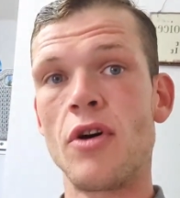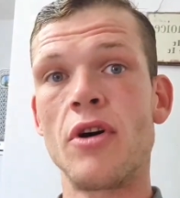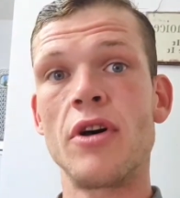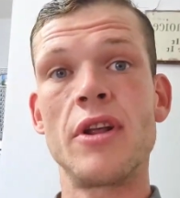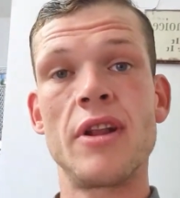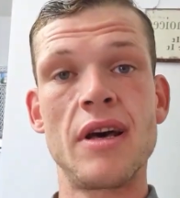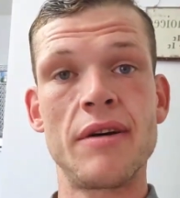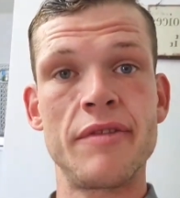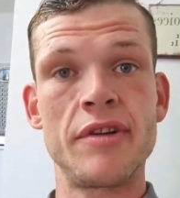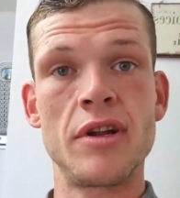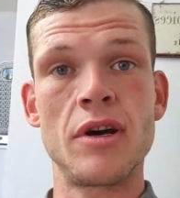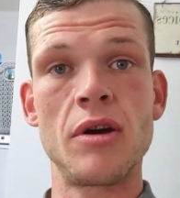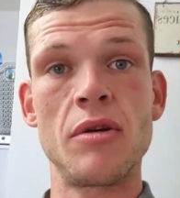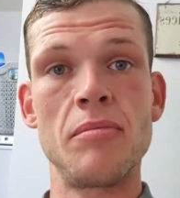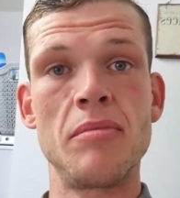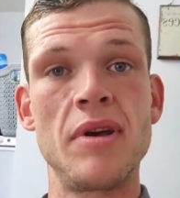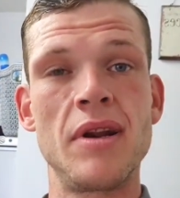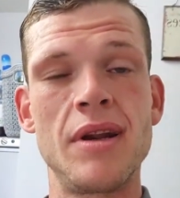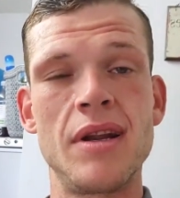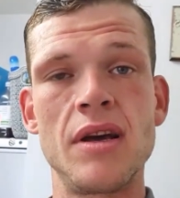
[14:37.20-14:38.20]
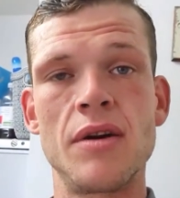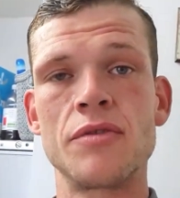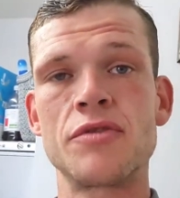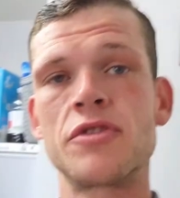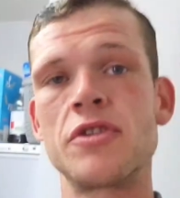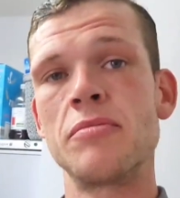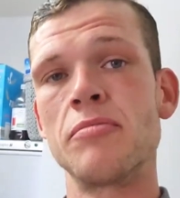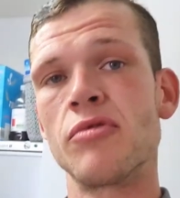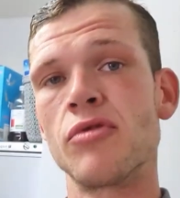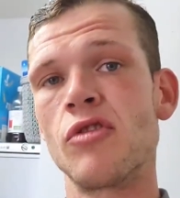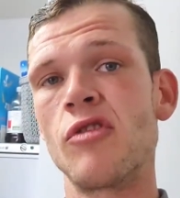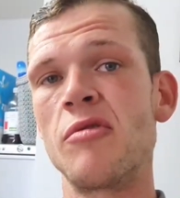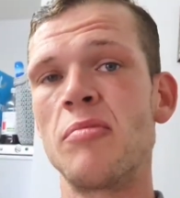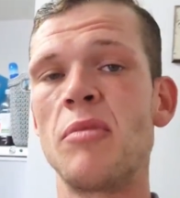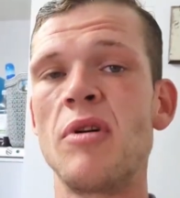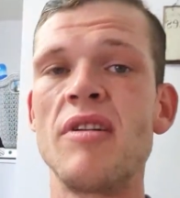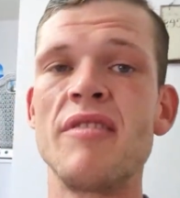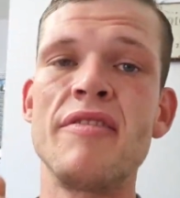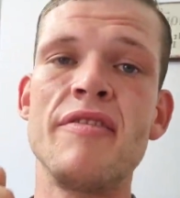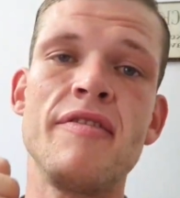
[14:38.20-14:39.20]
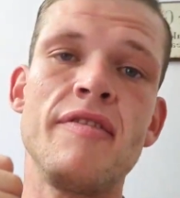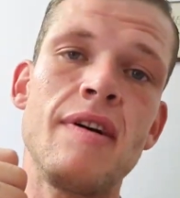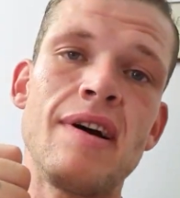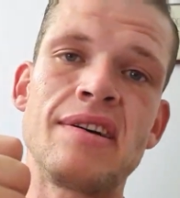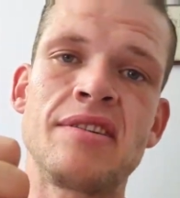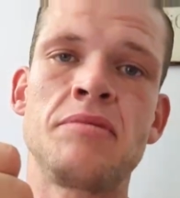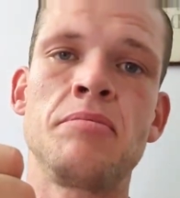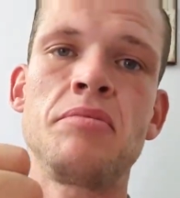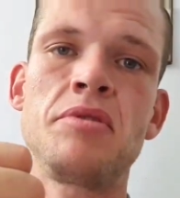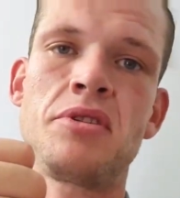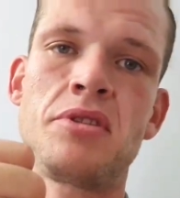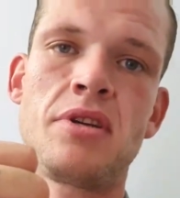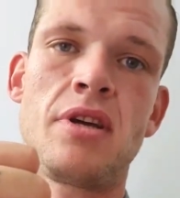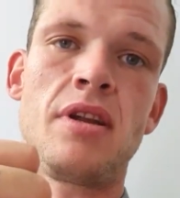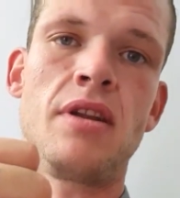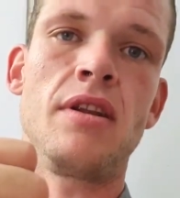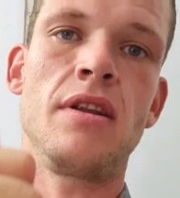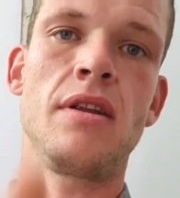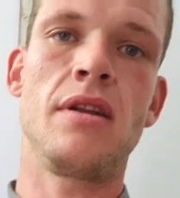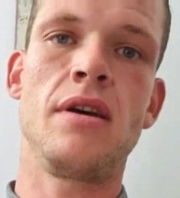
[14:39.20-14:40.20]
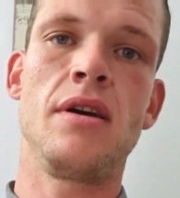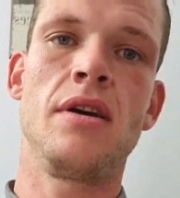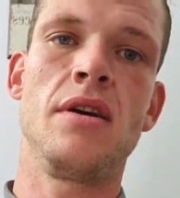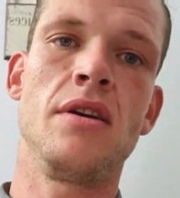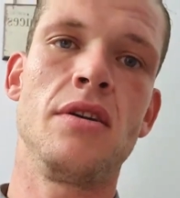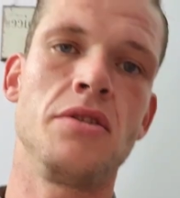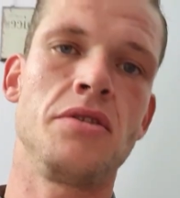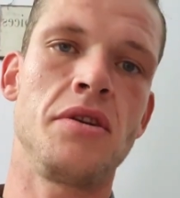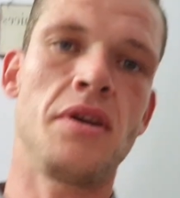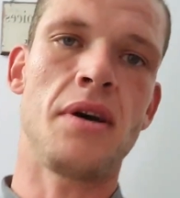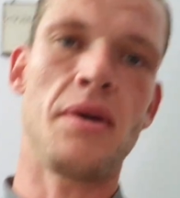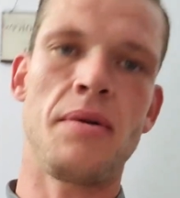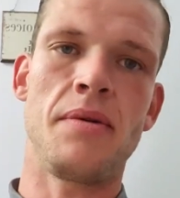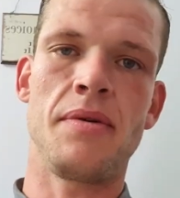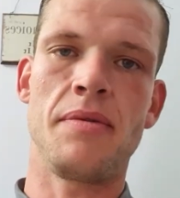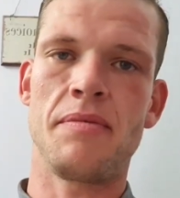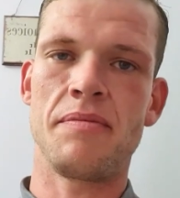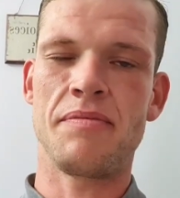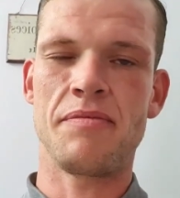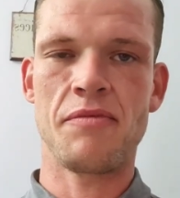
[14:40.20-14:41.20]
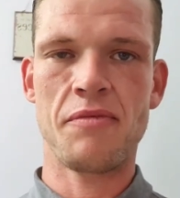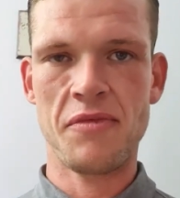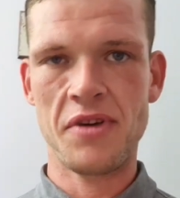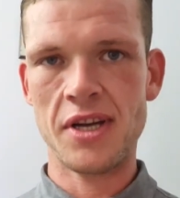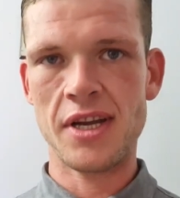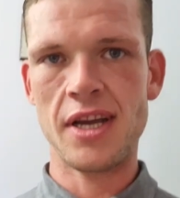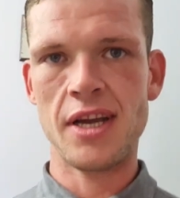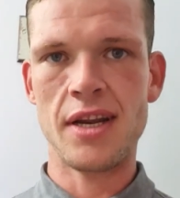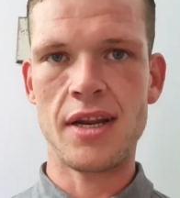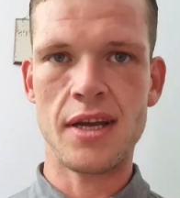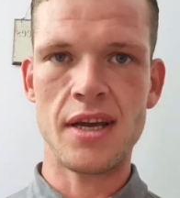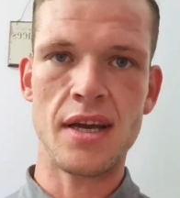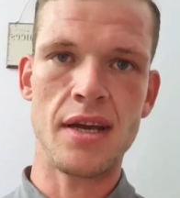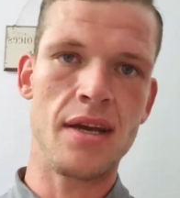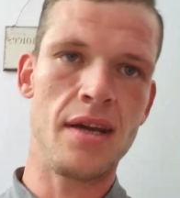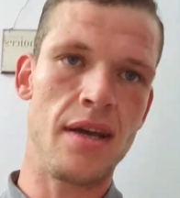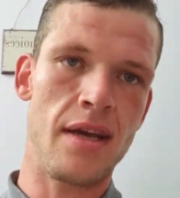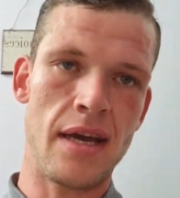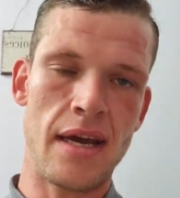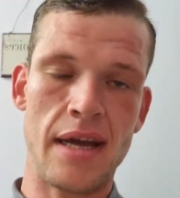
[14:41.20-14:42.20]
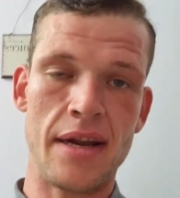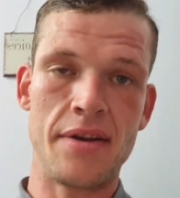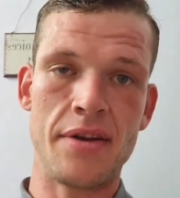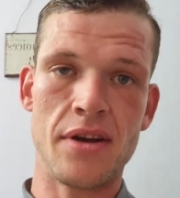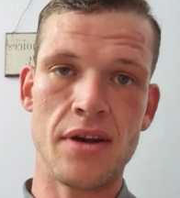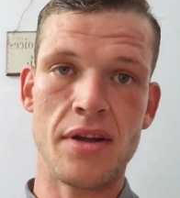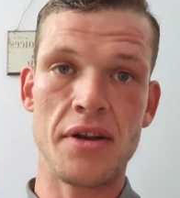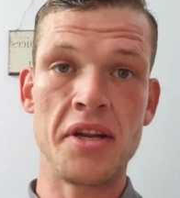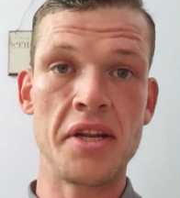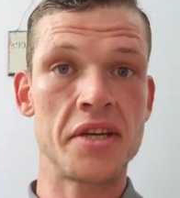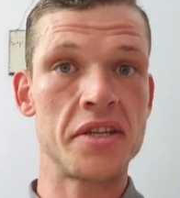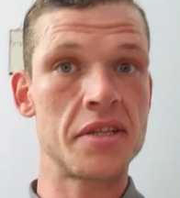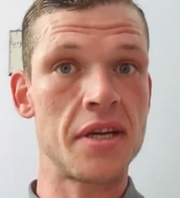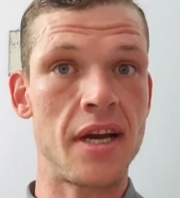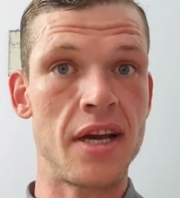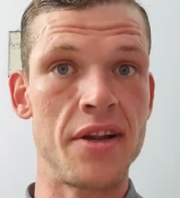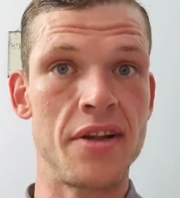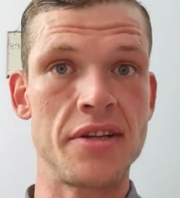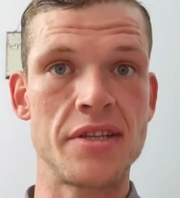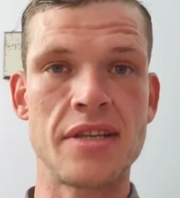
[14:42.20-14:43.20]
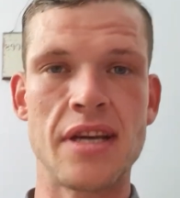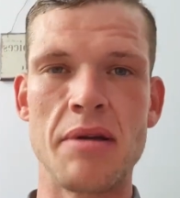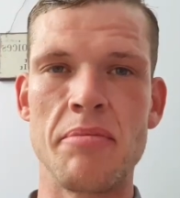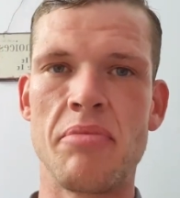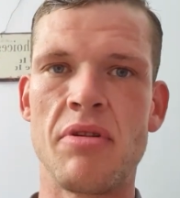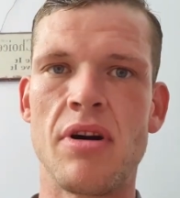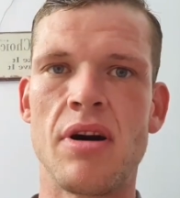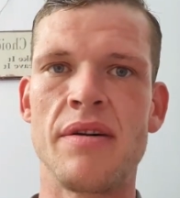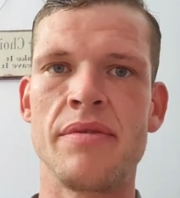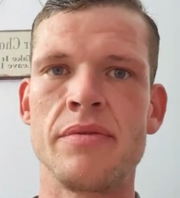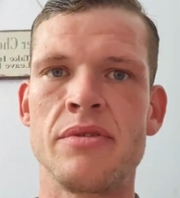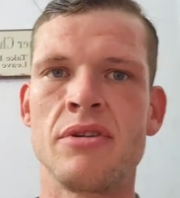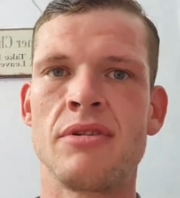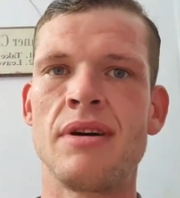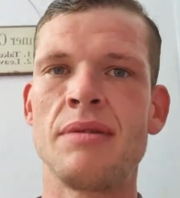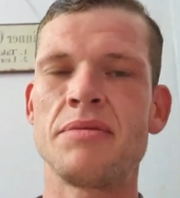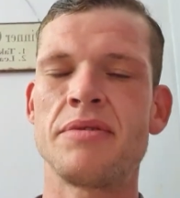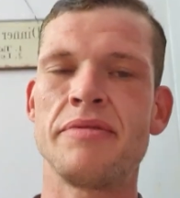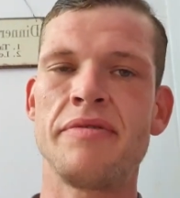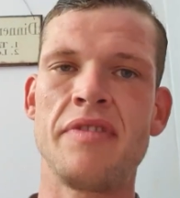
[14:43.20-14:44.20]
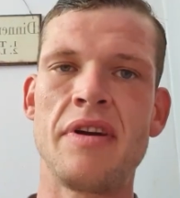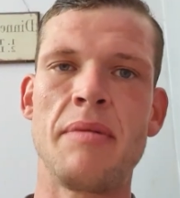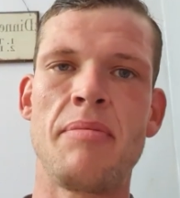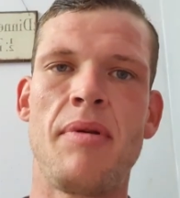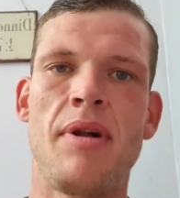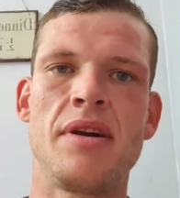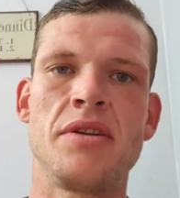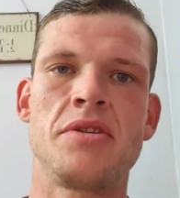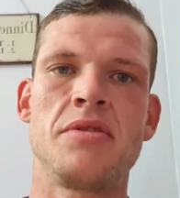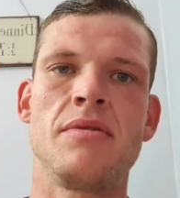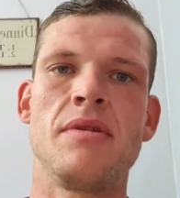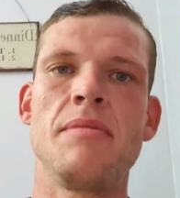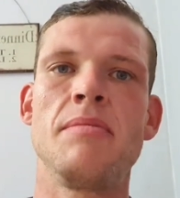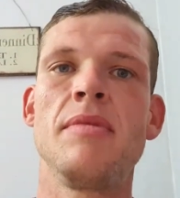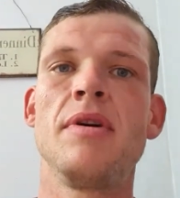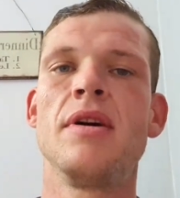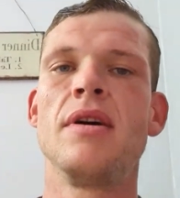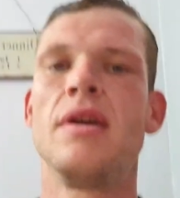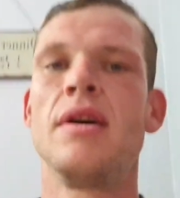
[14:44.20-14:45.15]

on another note, mental health's improved by a thousand percent, so we're getting there, and uh, Nick's going on the same path as I am, so fair play to him.